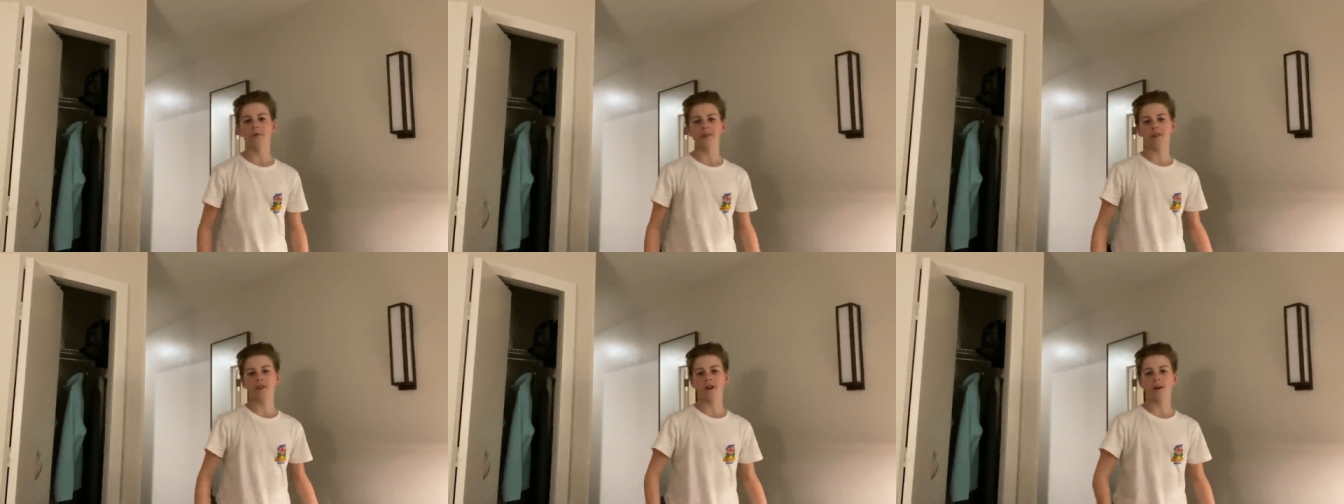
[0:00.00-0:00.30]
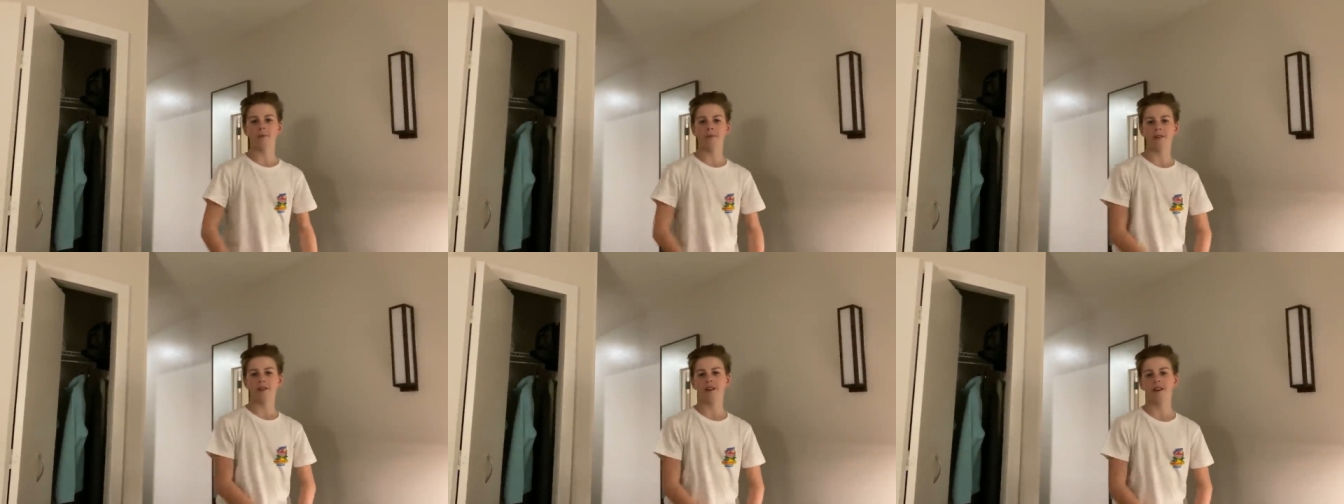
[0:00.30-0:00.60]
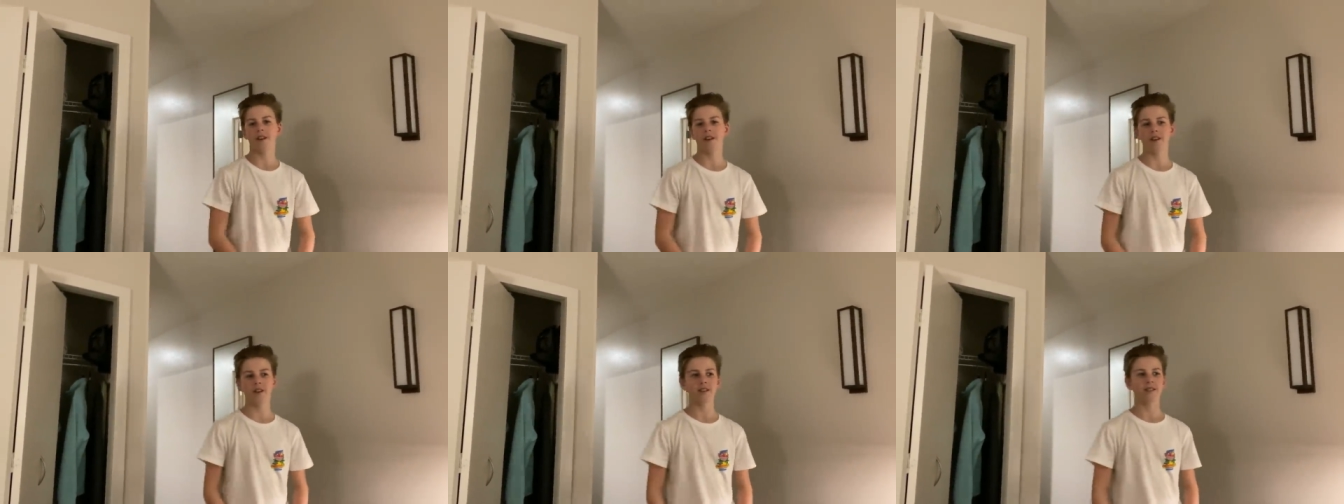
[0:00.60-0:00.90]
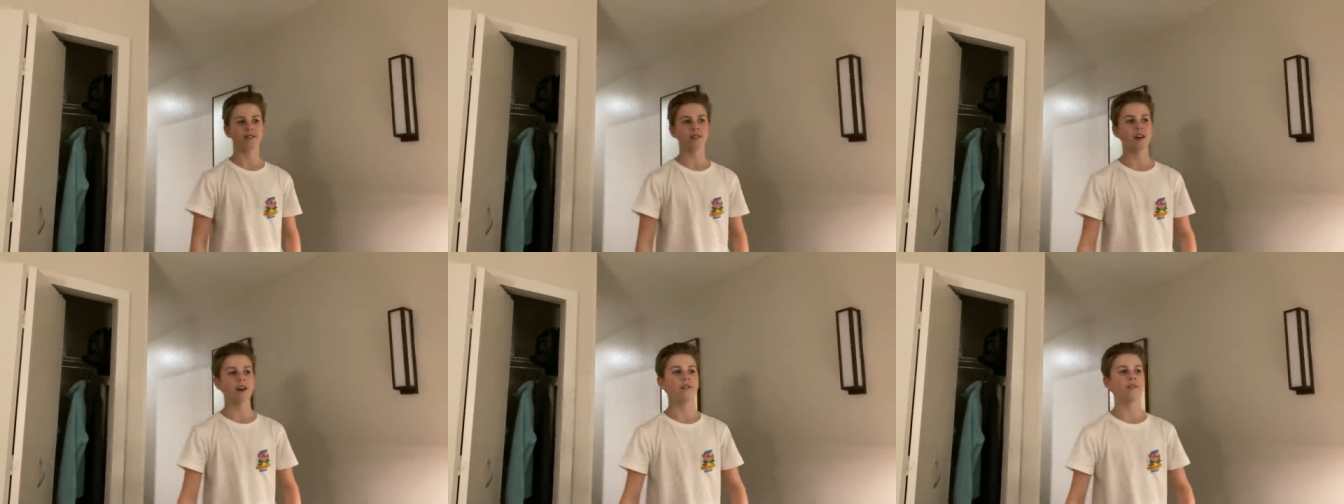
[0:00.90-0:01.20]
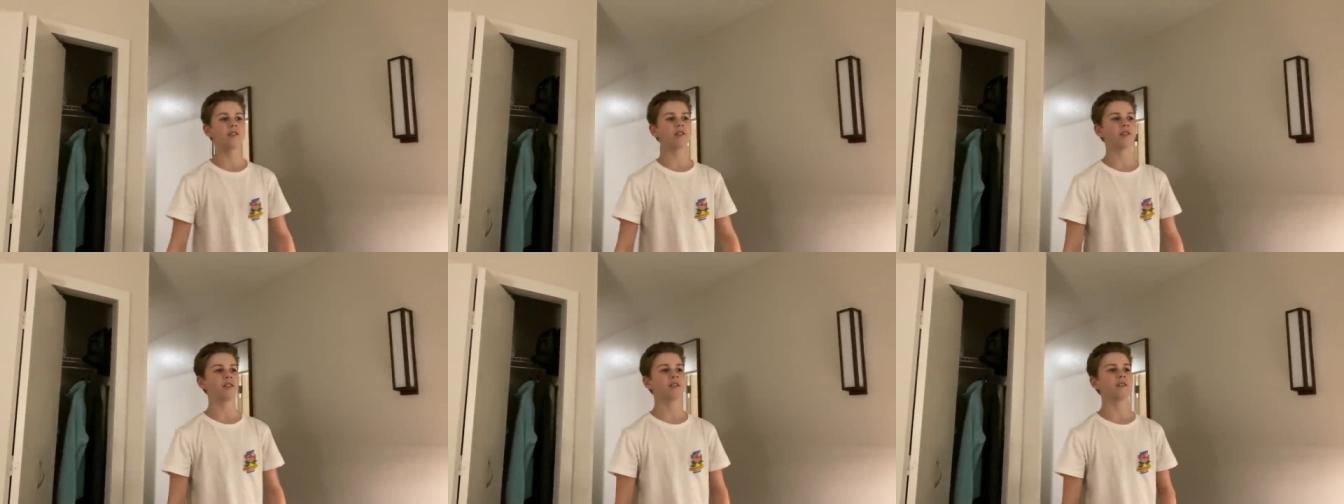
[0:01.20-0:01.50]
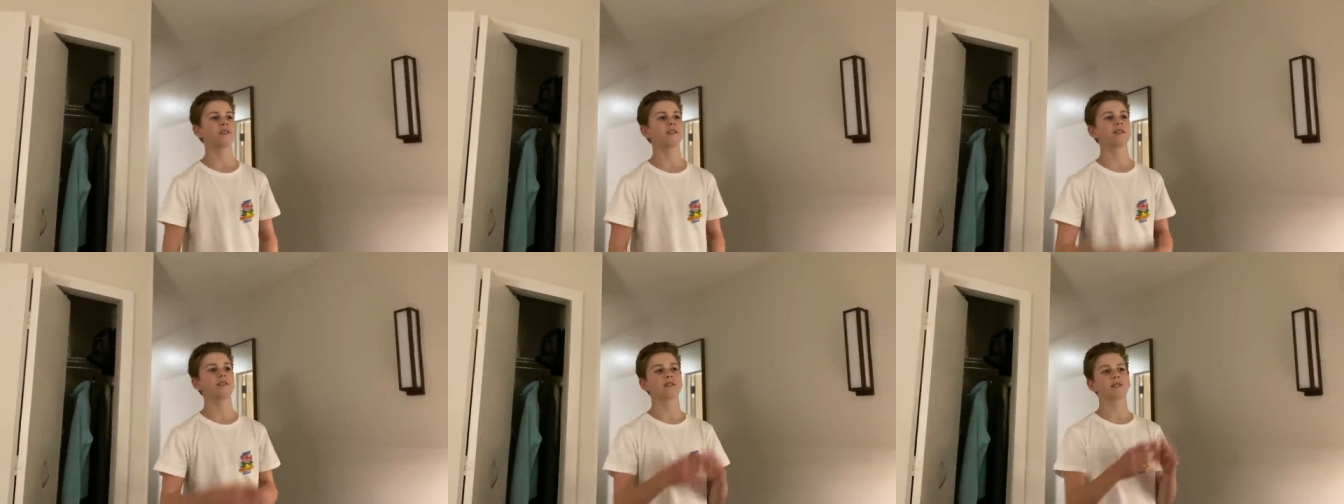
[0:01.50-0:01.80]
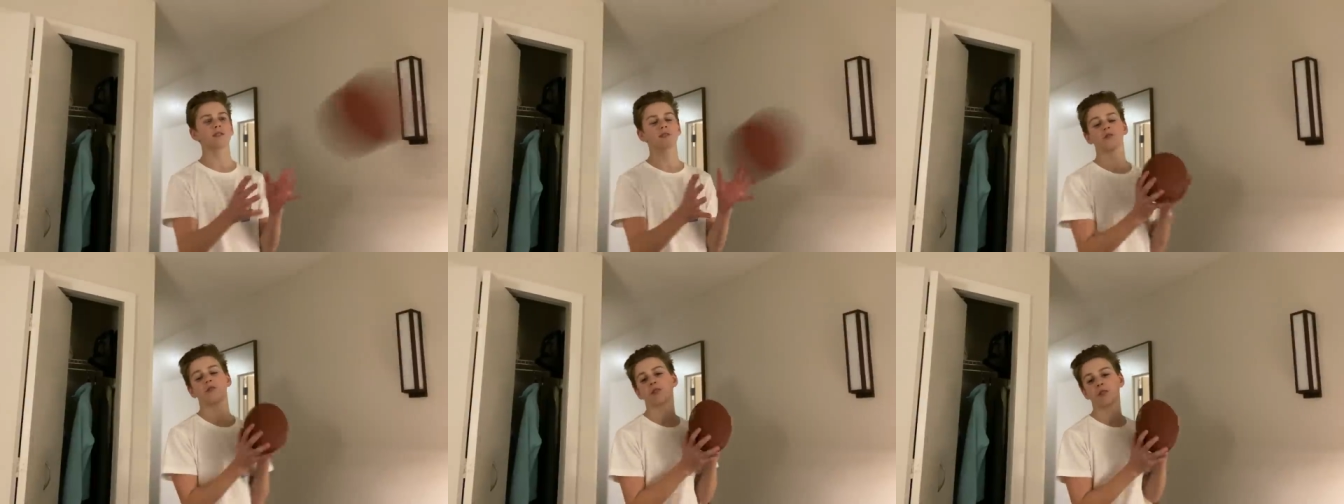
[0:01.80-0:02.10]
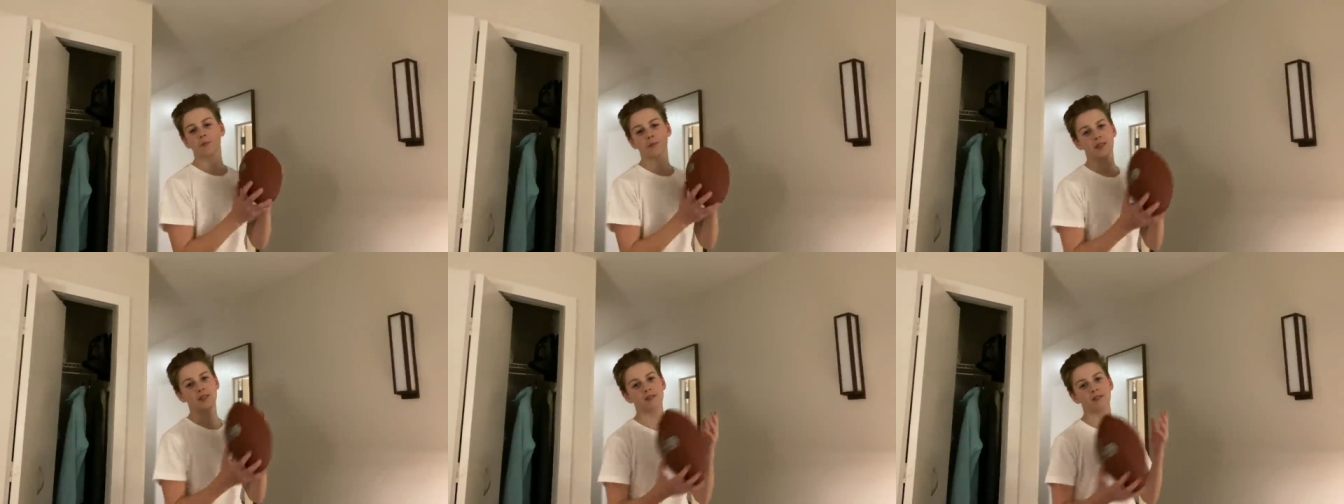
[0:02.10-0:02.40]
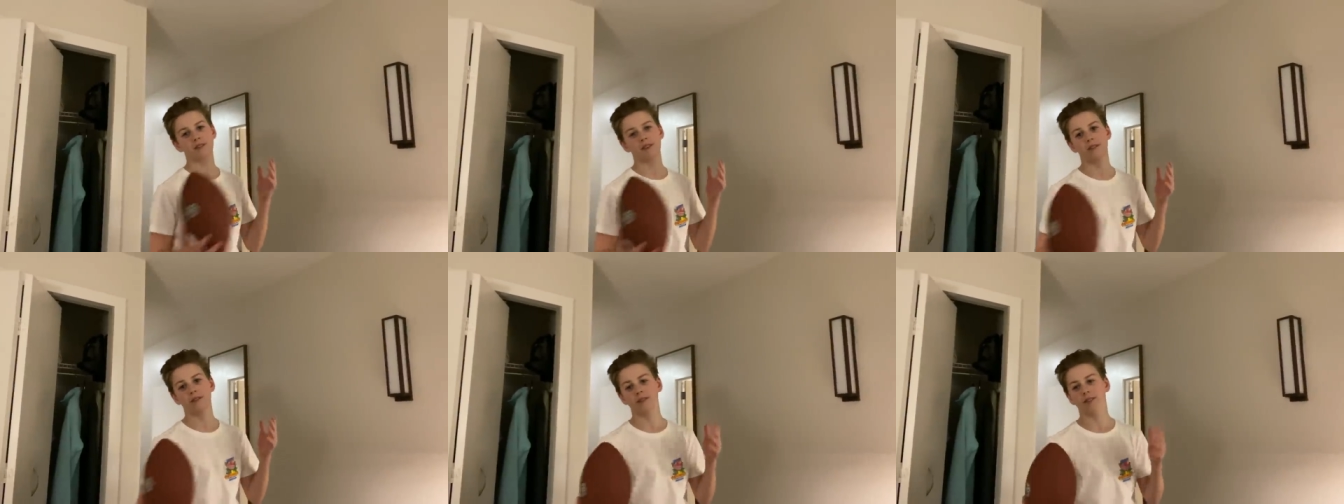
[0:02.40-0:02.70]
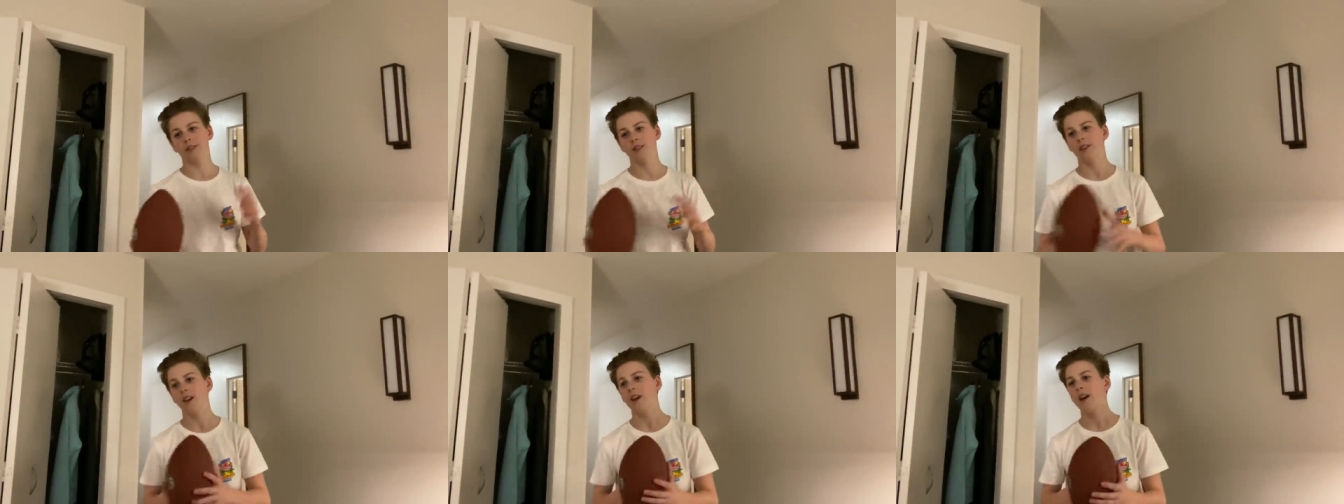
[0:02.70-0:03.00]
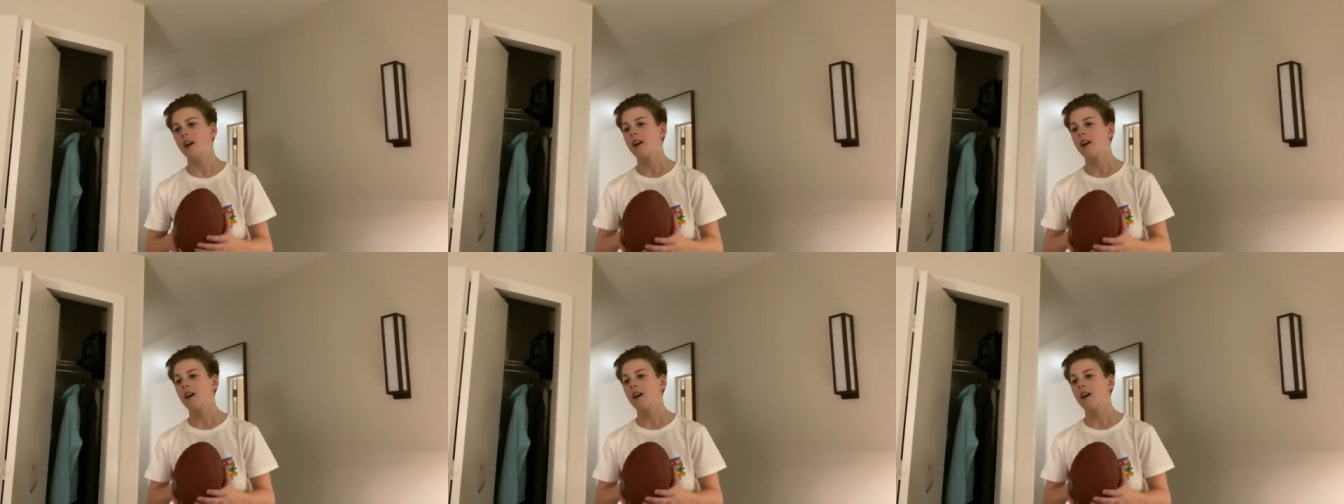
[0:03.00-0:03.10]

day nights ever because it's Christmas, obviously.